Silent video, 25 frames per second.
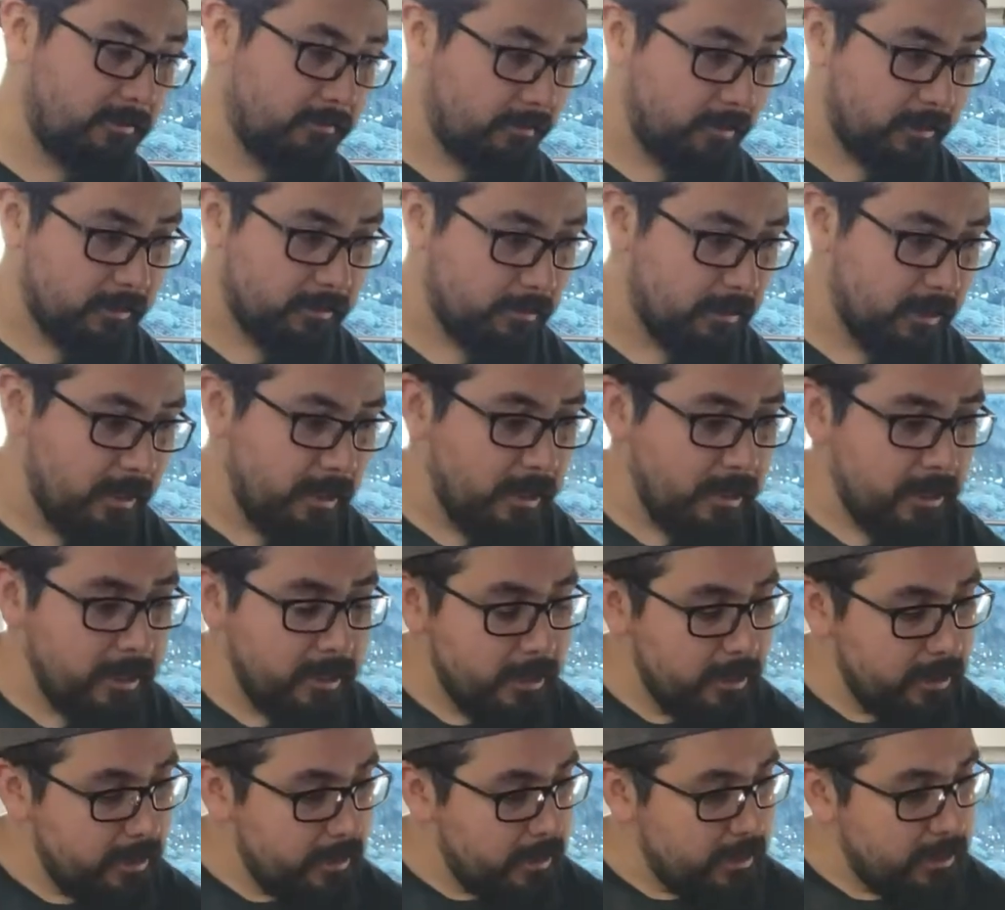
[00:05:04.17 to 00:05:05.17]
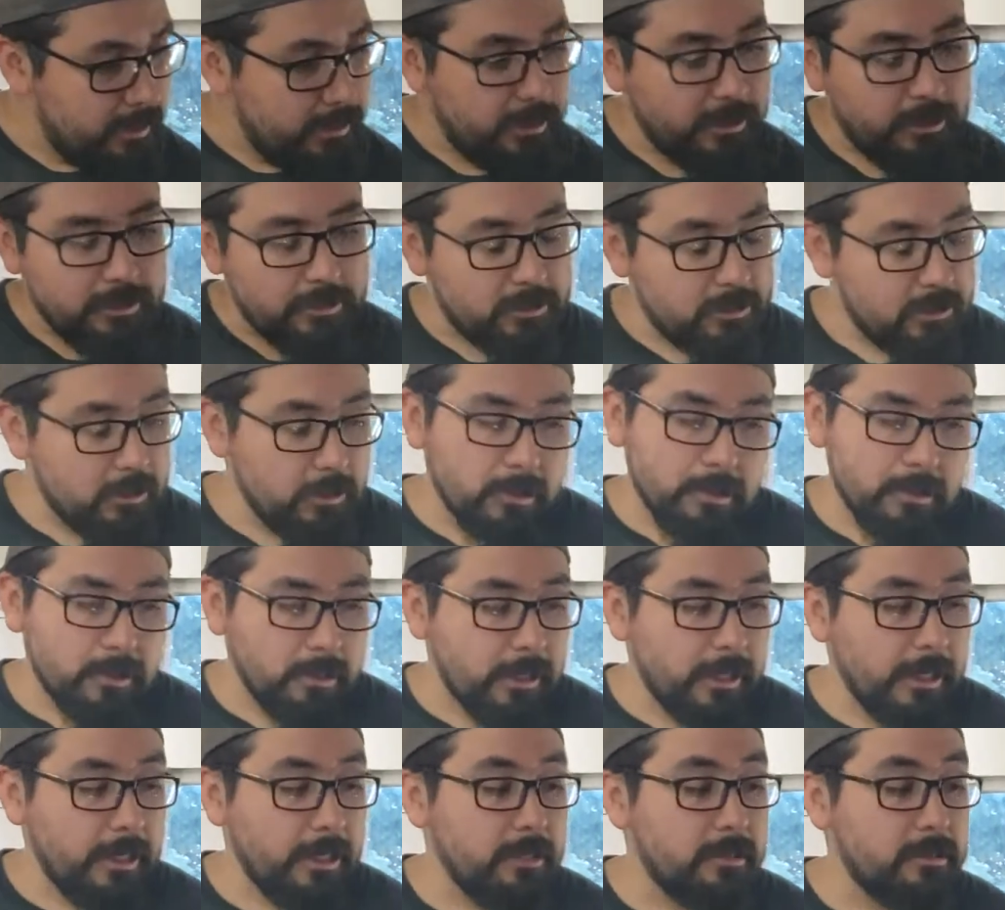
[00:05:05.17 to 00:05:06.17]
friends. Did the cylinder
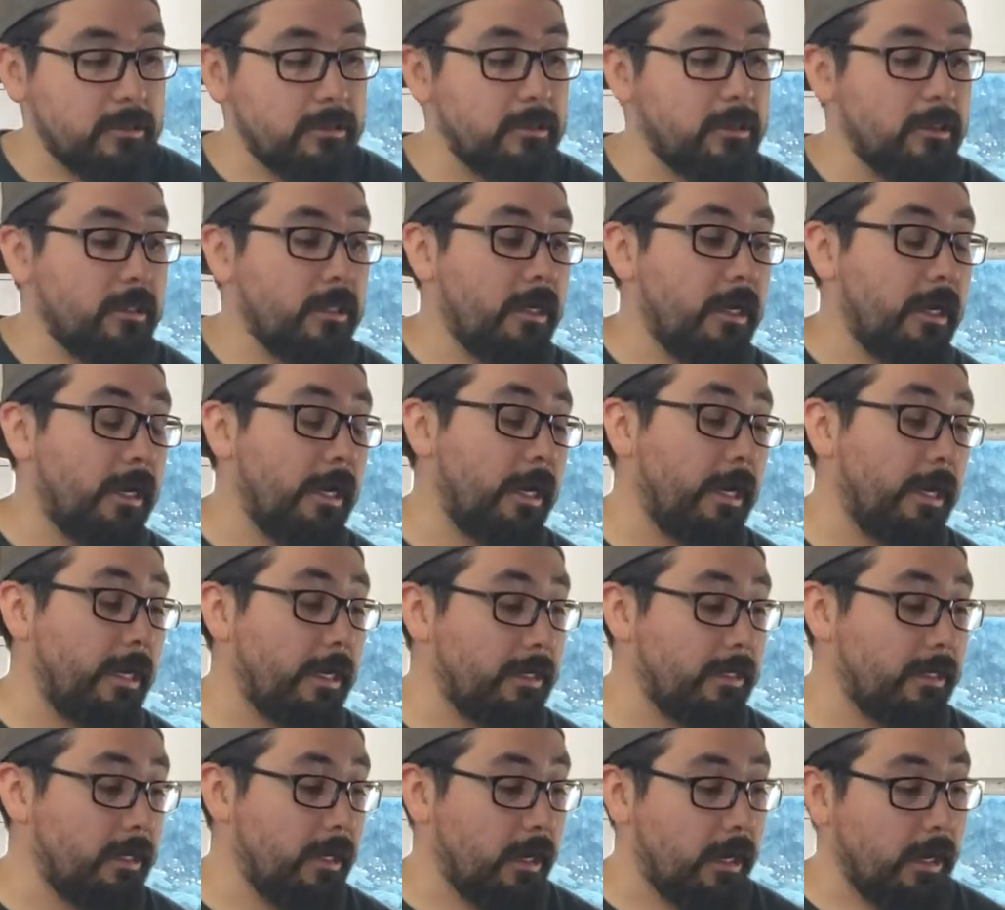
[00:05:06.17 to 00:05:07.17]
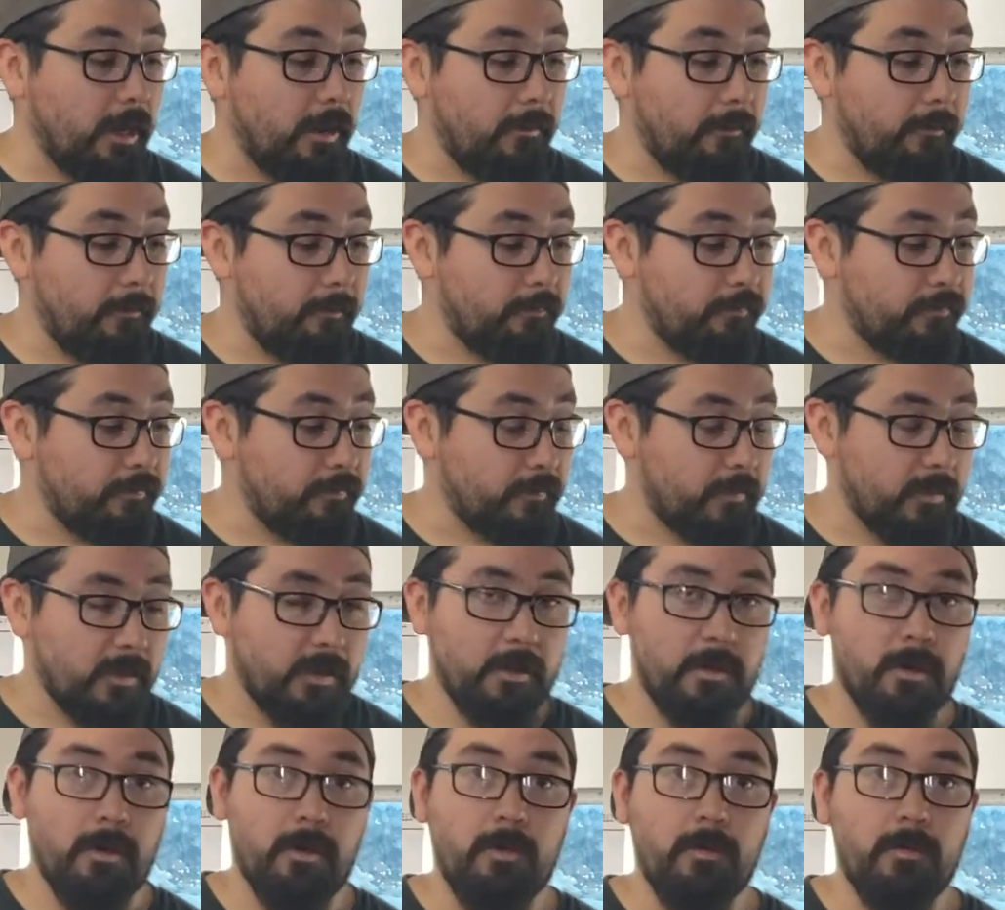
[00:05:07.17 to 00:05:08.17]
heads, and you
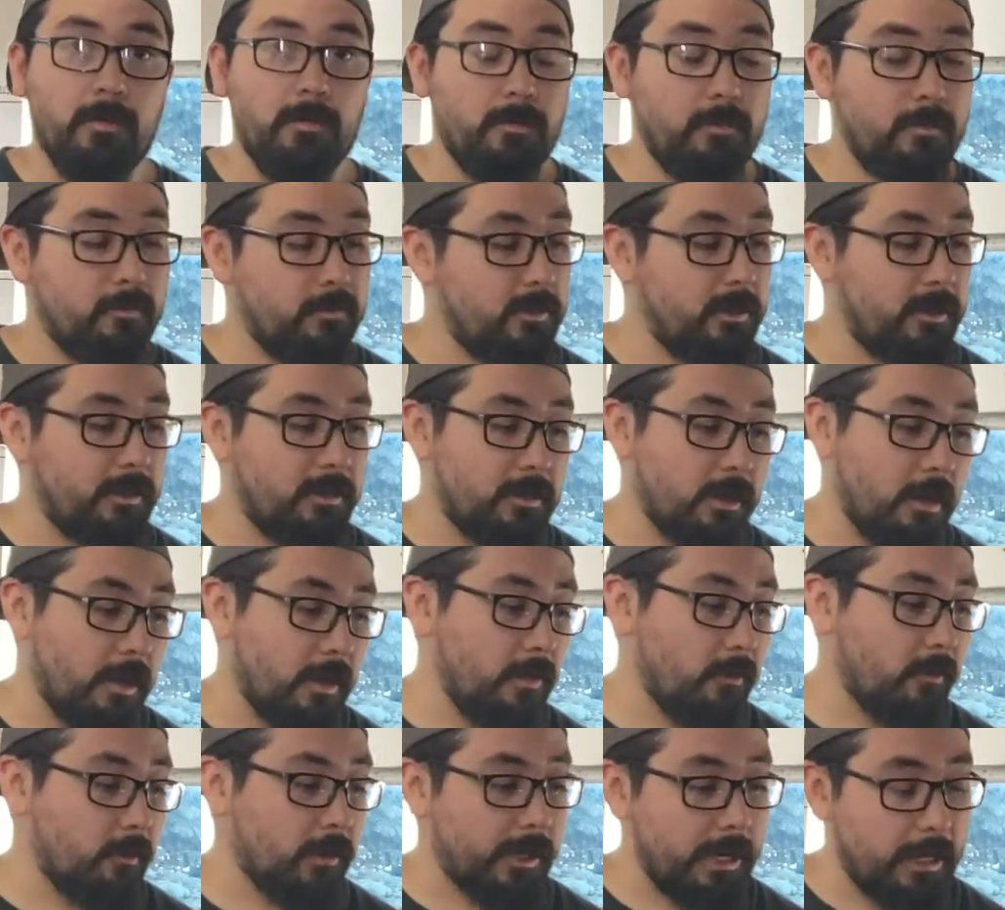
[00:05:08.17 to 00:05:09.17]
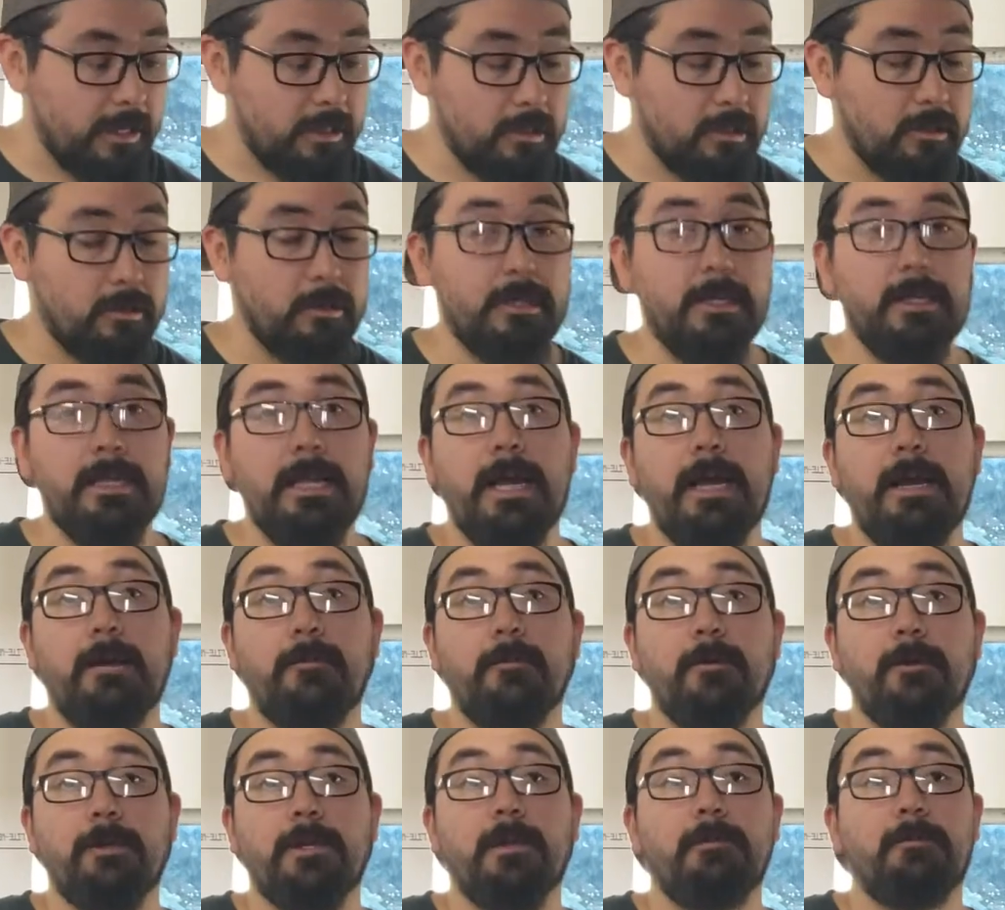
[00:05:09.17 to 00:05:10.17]
know, did a ton of work. I learned a lot
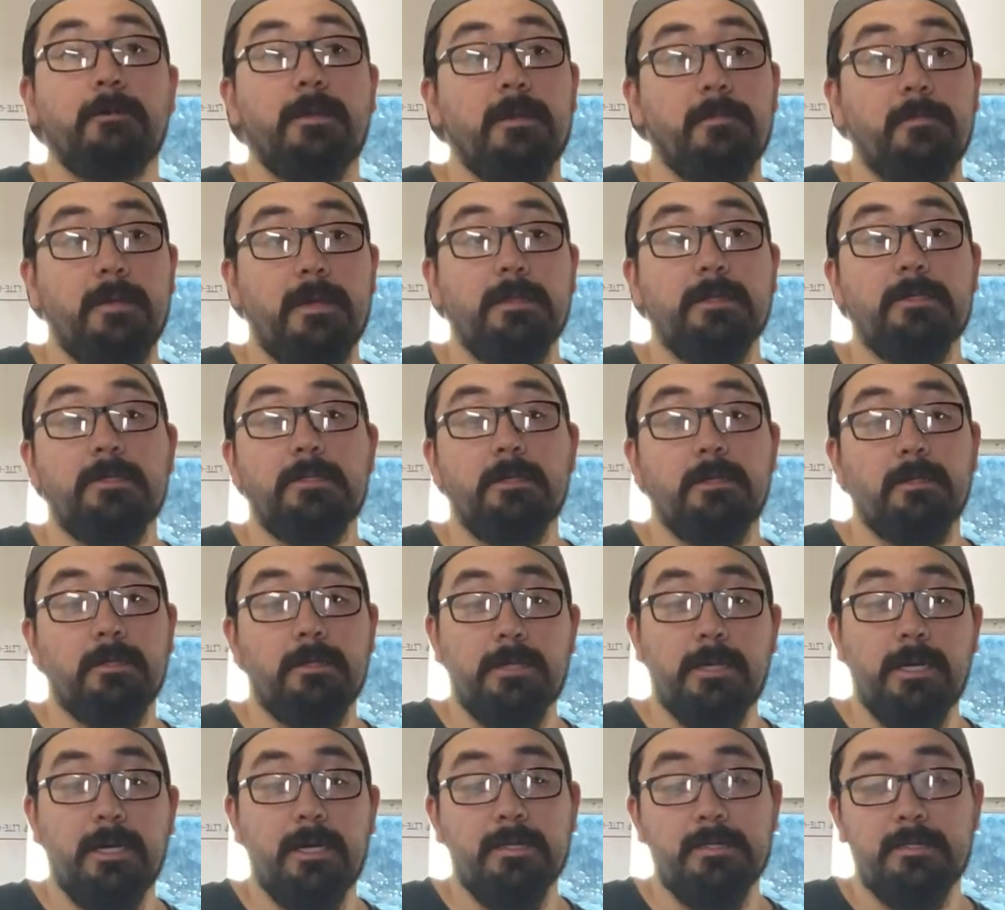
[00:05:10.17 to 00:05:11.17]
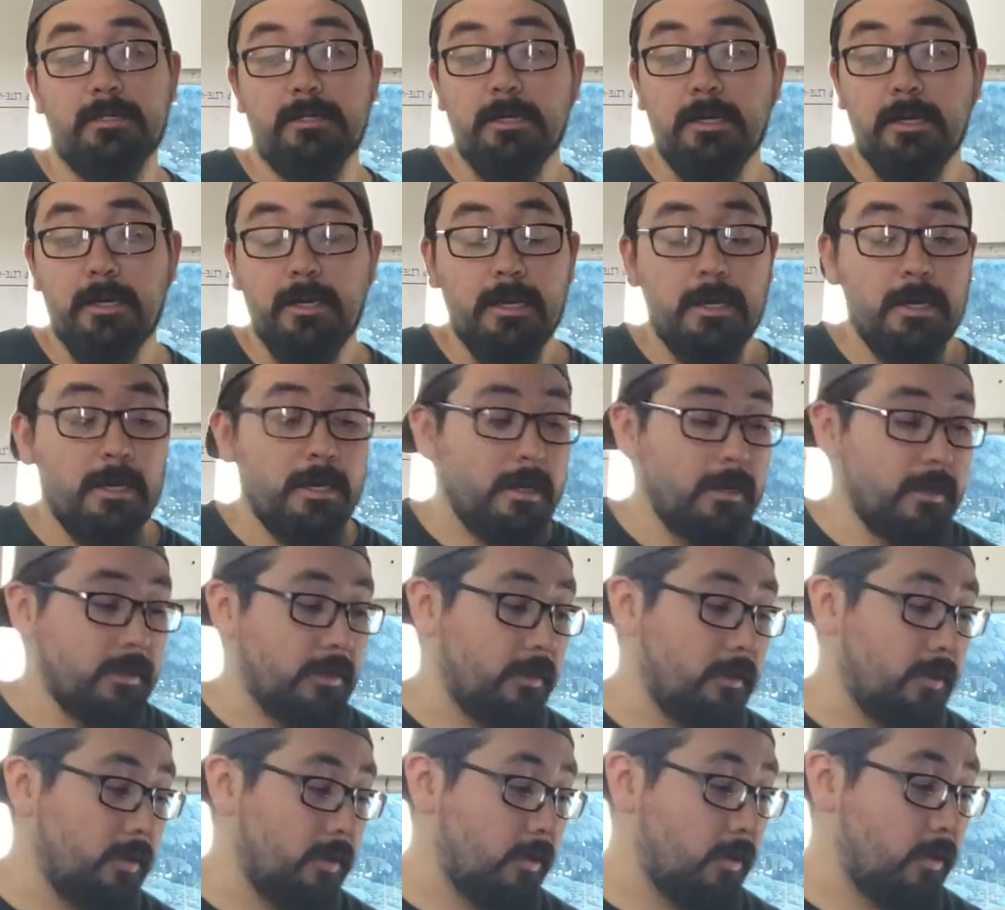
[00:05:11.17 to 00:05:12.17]
working with him on the cylinder heads, you
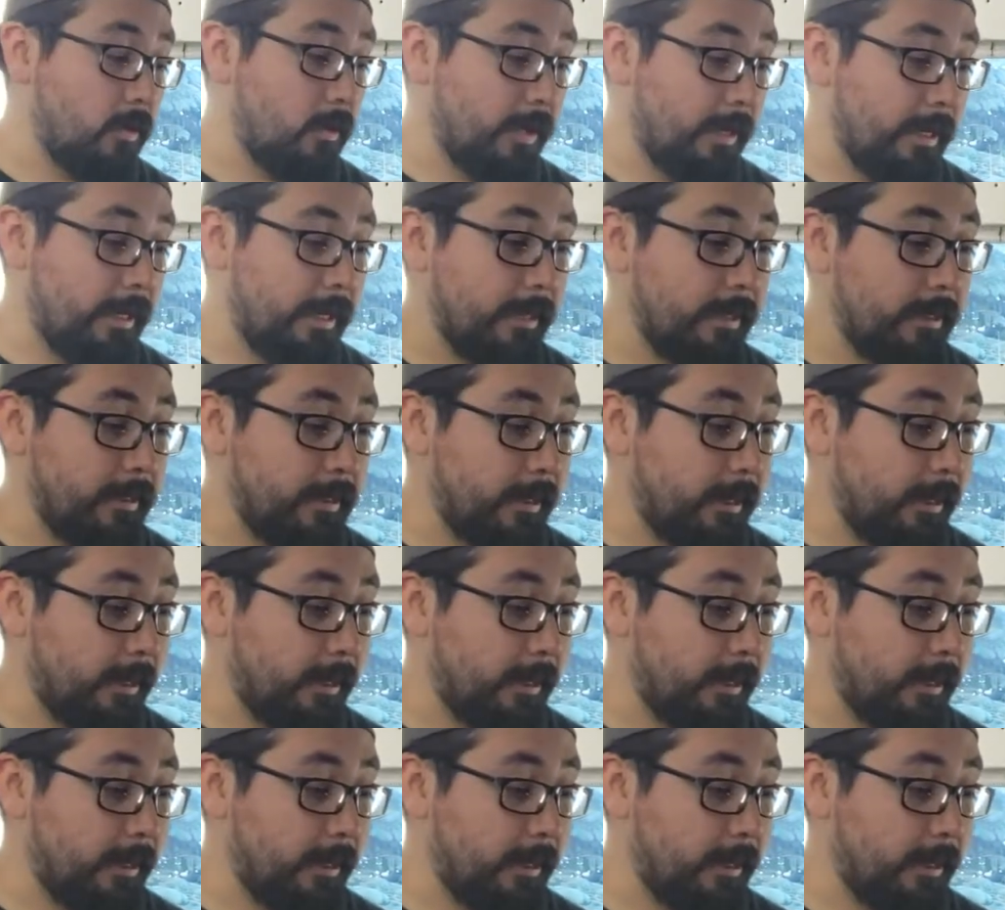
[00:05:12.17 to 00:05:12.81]
know, and